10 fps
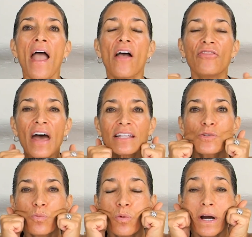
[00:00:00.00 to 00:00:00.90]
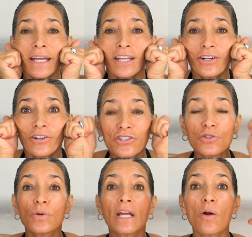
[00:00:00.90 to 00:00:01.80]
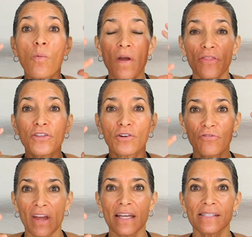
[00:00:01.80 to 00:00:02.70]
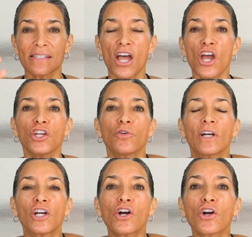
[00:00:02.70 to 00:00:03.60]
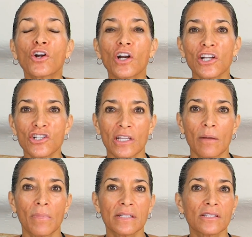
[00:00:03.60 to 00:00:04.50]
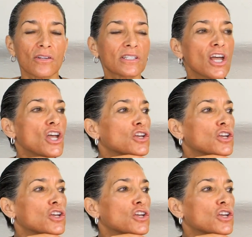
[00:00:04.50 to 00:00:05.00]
And that's what you're doing with your face. You're encouraging the muscles.